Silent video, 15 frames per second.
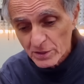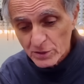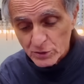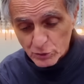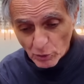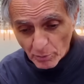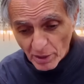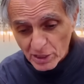
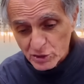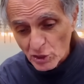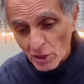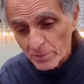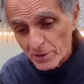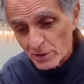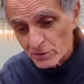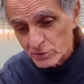So my
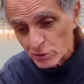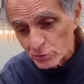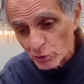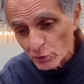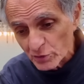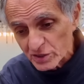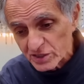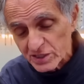job here to
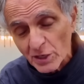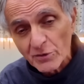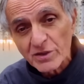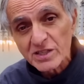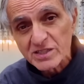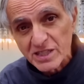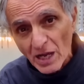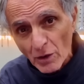do is tear
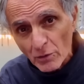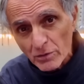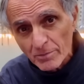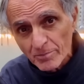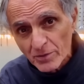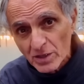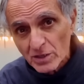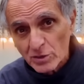this down,
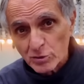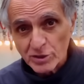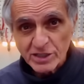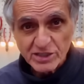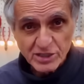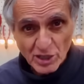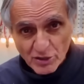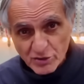look
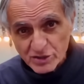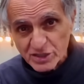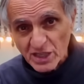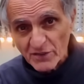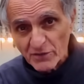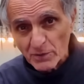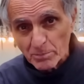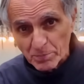at the other
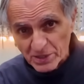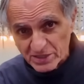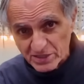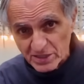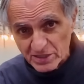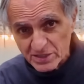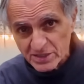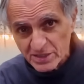7
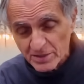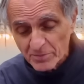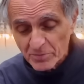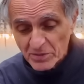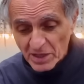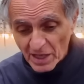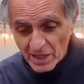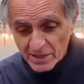pistons,
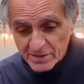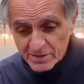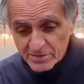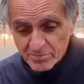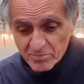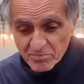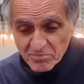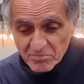and,